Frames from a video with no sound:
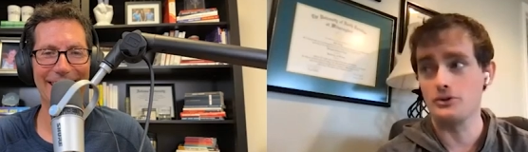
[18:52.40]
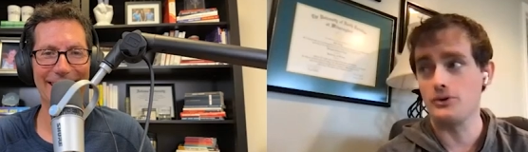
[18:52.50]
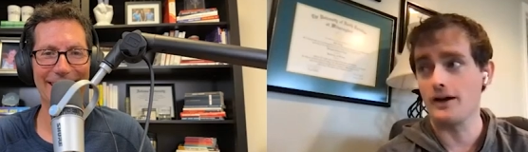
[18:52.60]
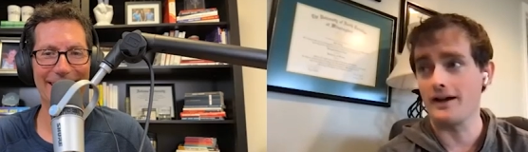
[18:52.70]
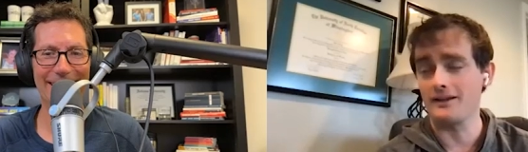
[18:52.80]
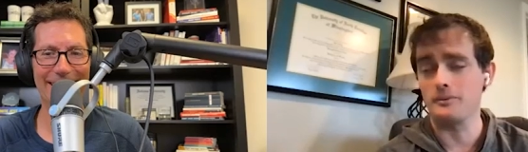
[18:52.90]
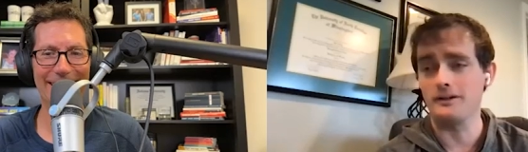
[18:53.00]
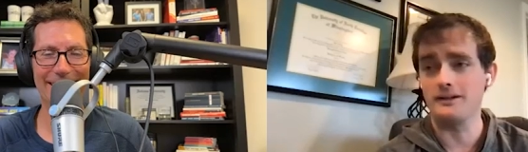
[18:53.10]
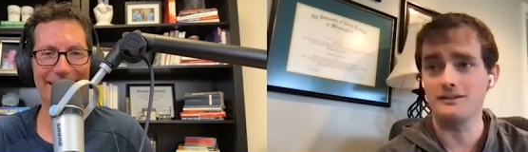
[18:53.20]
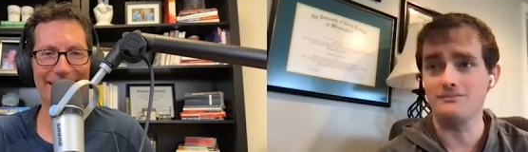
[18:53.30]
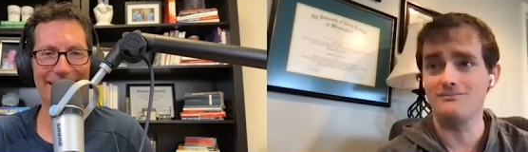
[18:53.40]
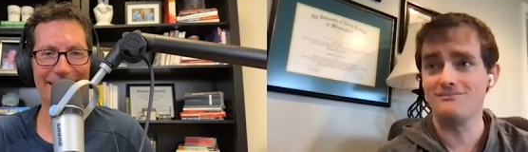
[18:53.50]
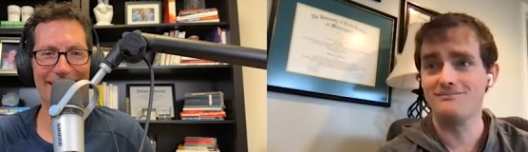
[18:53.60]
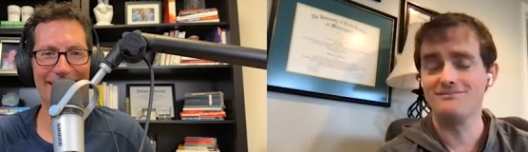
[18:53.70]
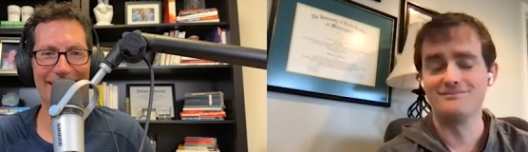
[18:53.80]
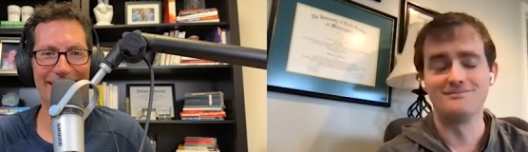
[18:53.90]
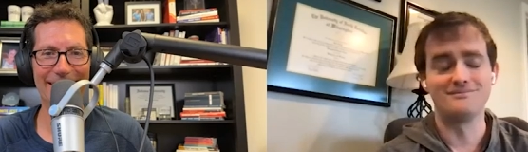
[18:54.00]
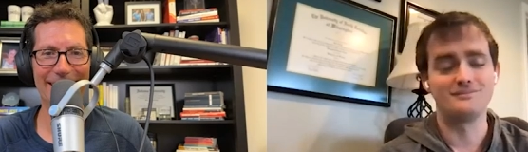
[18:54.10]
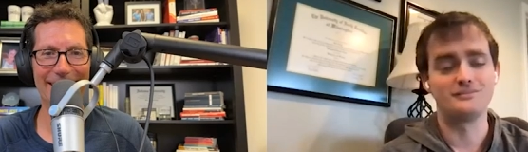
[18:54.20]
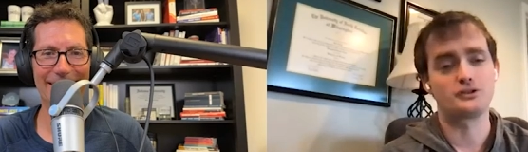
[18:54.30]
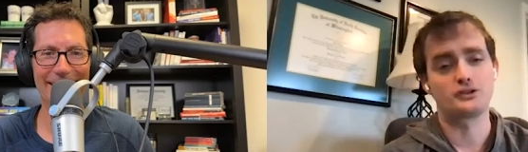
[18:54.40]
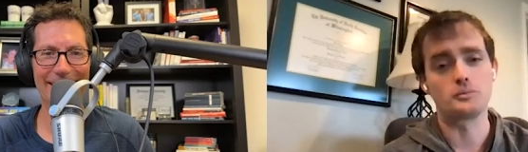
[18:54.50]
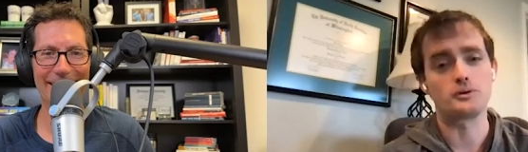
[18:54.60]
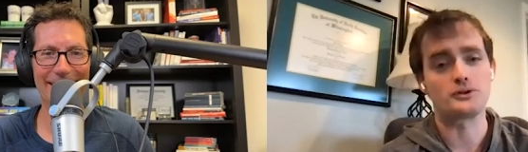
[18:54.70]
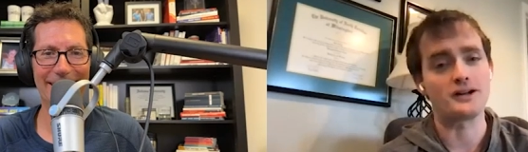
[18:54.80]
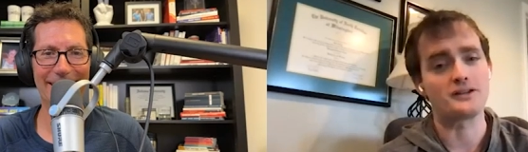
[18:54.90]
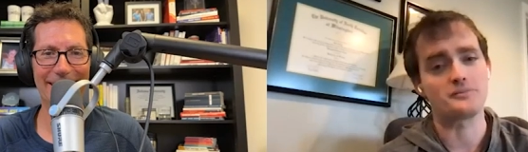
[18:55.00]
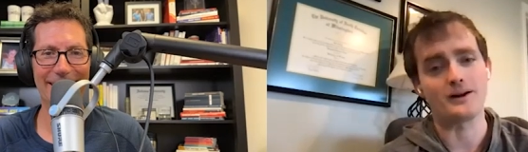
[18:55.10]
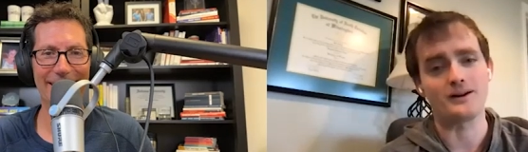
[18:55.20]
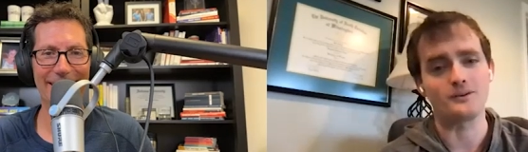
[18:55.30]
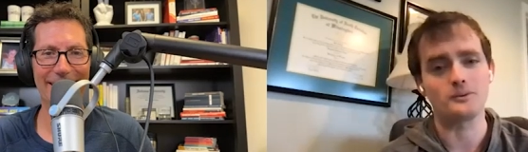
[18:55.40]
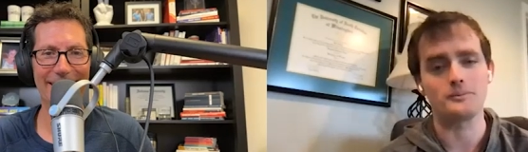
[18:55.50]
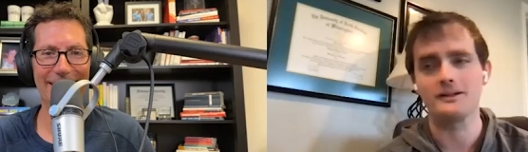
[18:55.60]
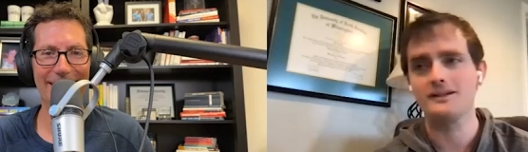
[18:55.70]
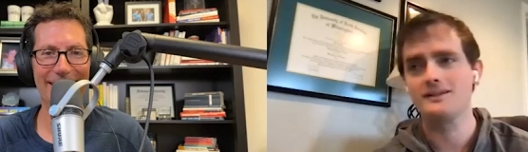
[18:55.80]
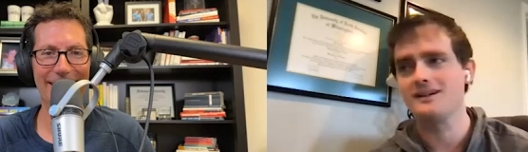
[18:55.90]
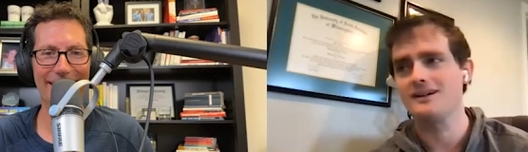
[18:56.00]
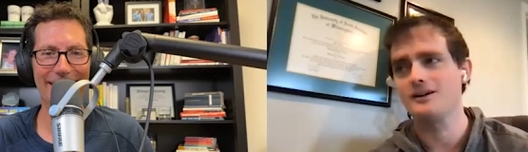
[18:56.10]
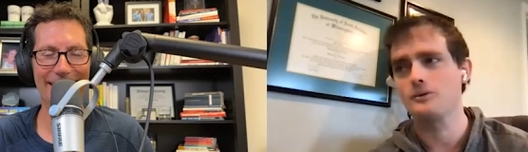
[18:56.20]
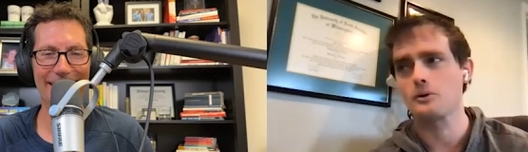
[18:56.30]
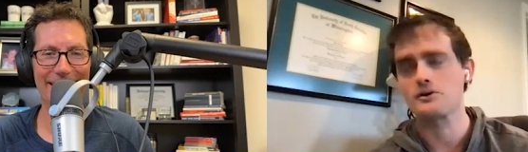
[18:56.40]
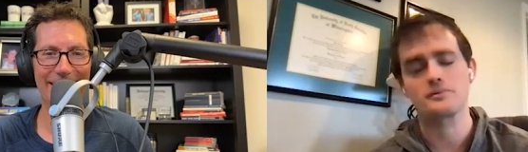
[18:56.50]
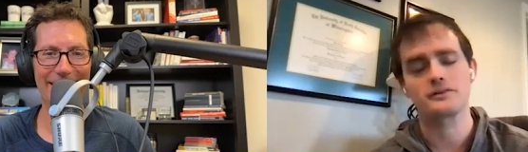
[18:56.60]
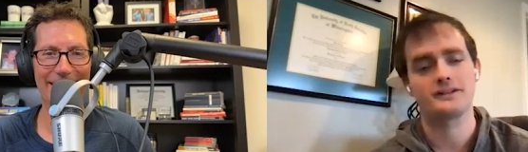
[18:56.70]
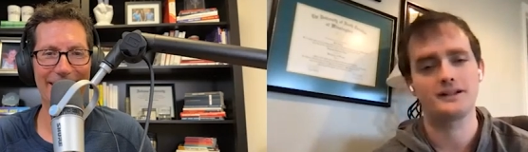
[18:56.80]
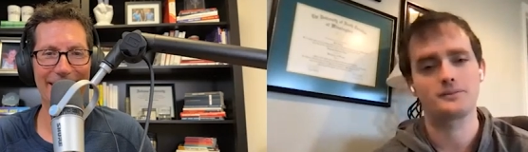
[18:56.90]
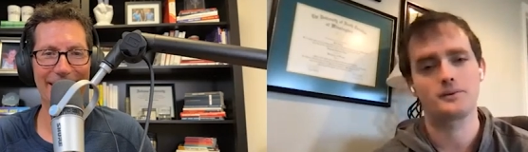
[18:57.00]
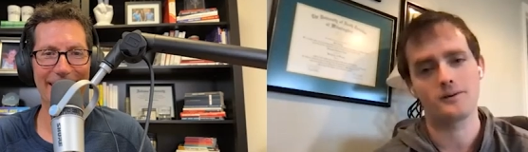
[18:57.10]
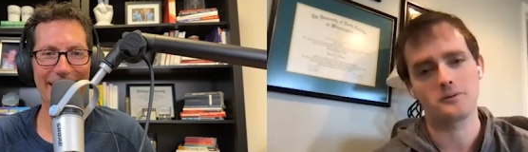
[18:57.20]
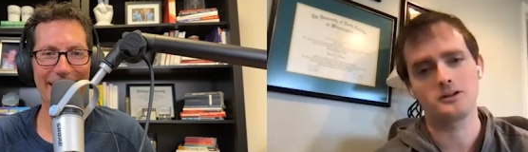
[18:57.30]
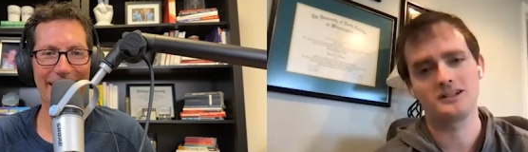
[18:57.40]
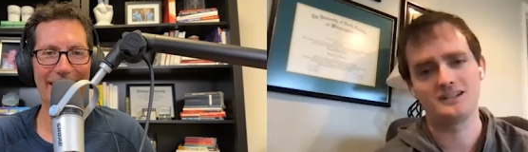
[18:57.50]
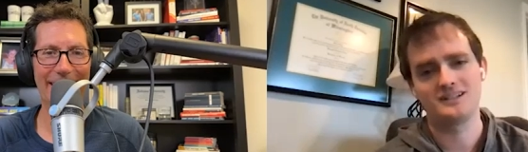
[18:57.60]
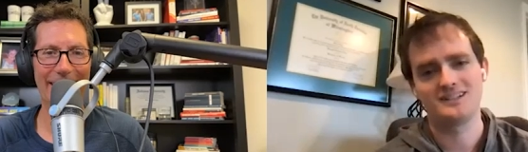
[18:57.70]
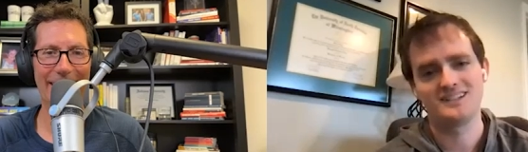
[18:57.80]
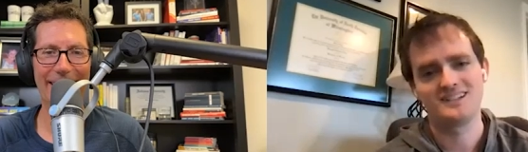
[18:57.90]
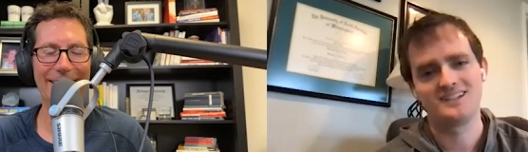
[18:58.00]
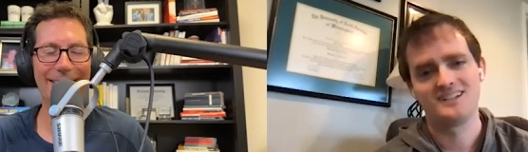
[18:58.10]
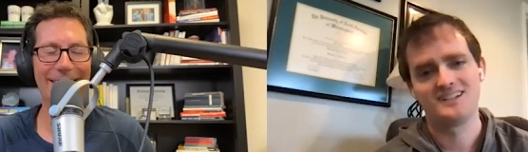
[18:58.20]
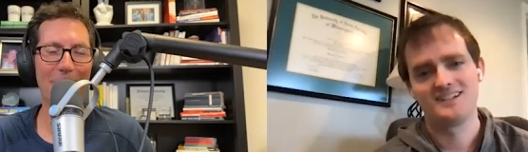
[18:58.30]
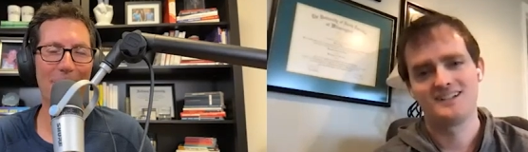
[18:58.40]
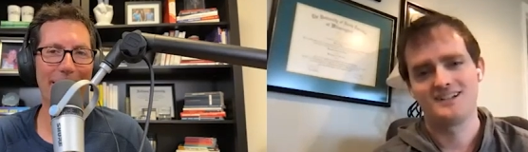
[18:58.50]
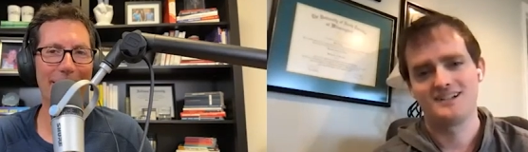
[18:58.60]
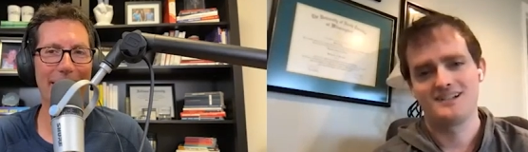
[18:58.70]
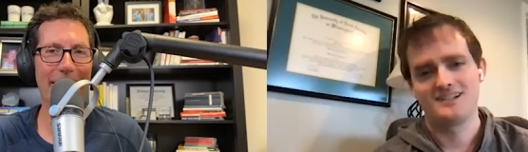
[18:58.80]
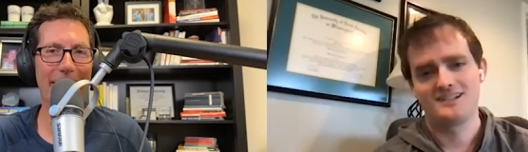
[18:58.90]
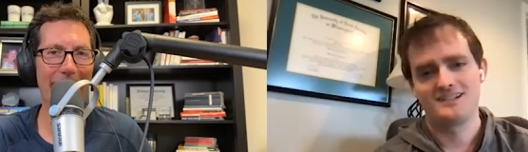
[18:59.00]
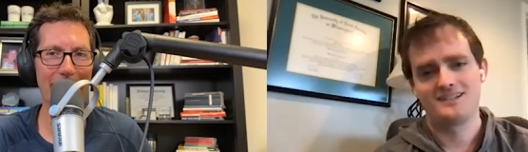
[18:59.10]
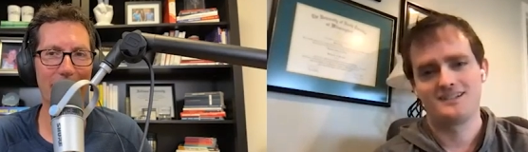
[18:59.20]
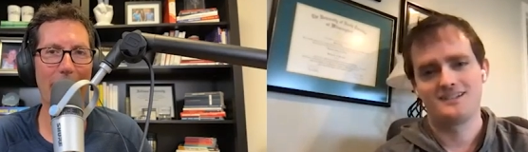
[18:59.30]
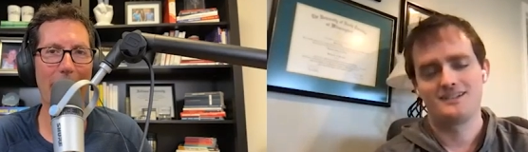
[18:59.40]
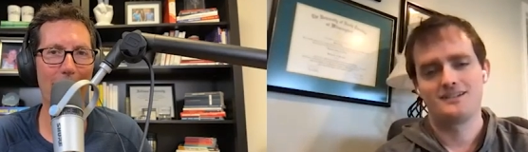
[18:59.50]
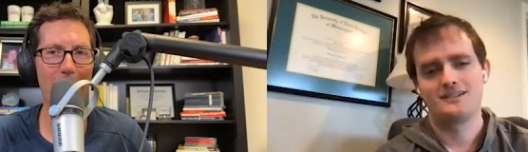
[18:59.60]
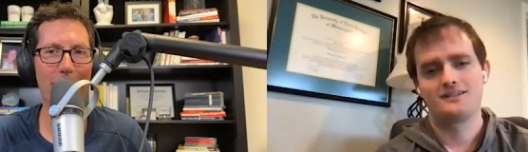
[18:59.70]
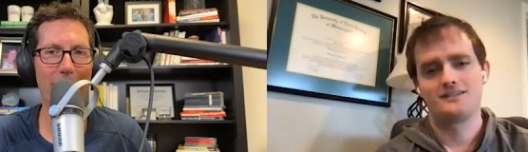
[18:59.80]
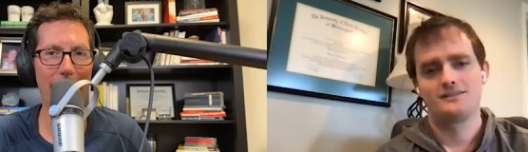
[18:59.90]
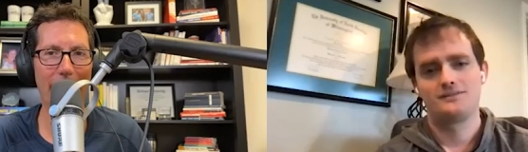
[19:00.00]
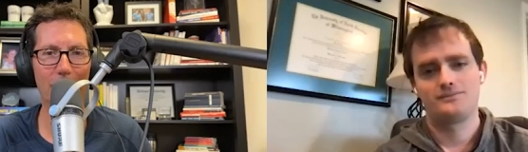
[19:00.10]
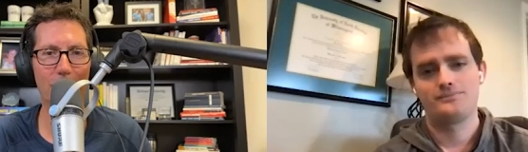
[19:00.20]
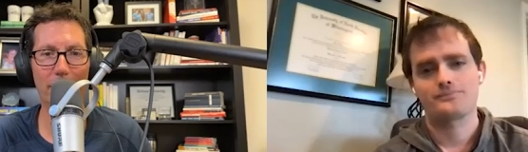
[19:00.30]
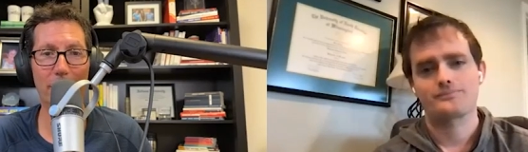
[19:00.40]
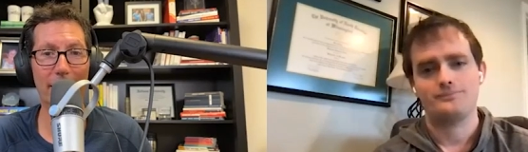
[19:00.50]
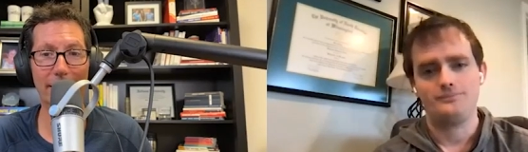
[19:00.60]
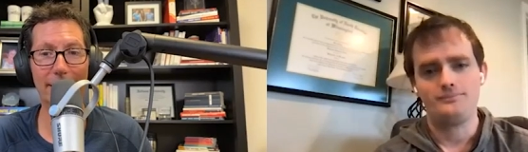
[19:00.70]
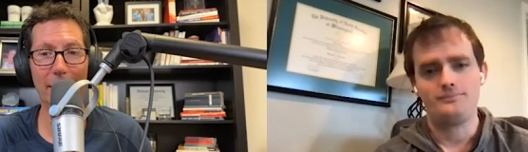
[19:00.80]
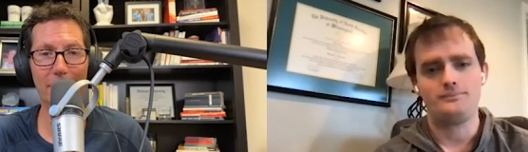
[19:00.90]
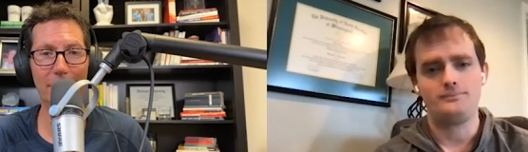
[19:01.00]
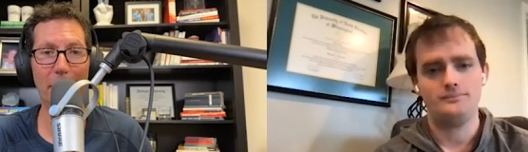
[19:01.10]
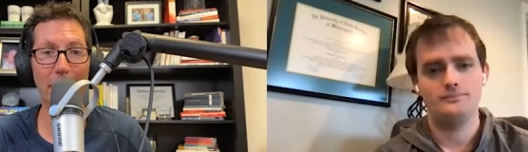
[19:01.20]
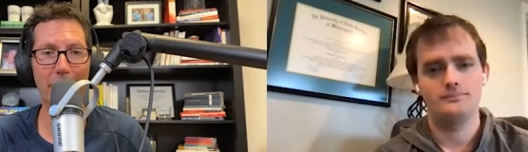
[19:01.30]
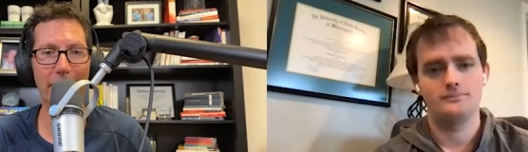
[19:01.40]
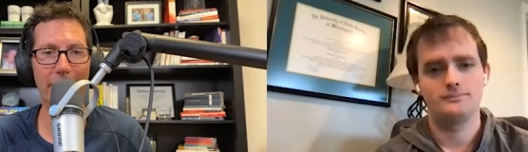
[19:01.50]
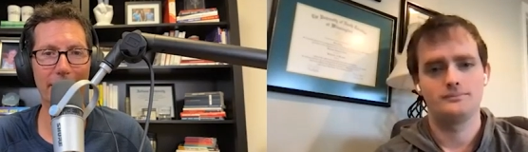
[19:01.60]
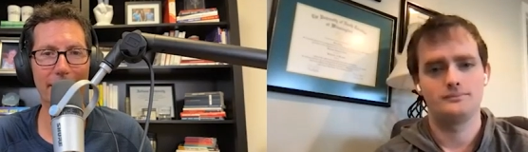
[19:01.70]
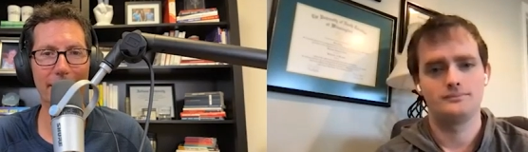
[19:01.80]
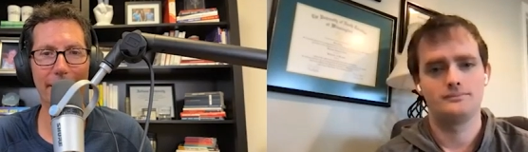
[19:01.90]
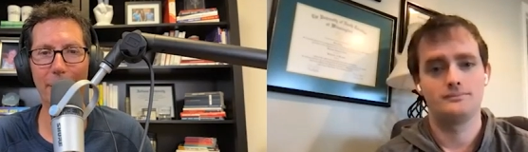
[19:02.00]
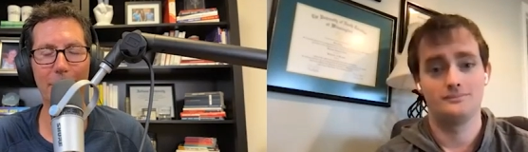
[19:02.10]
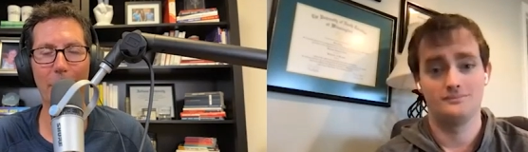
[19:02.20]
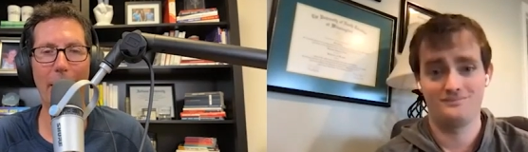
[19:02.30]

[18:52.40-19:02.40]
Speaker 1: two things, being super transparent, would be worst mistakes probably.
Speaker 2: It's so funny you say that, because when I first started, I was working on an Excel spreadsheet. There's
Speaker 1: no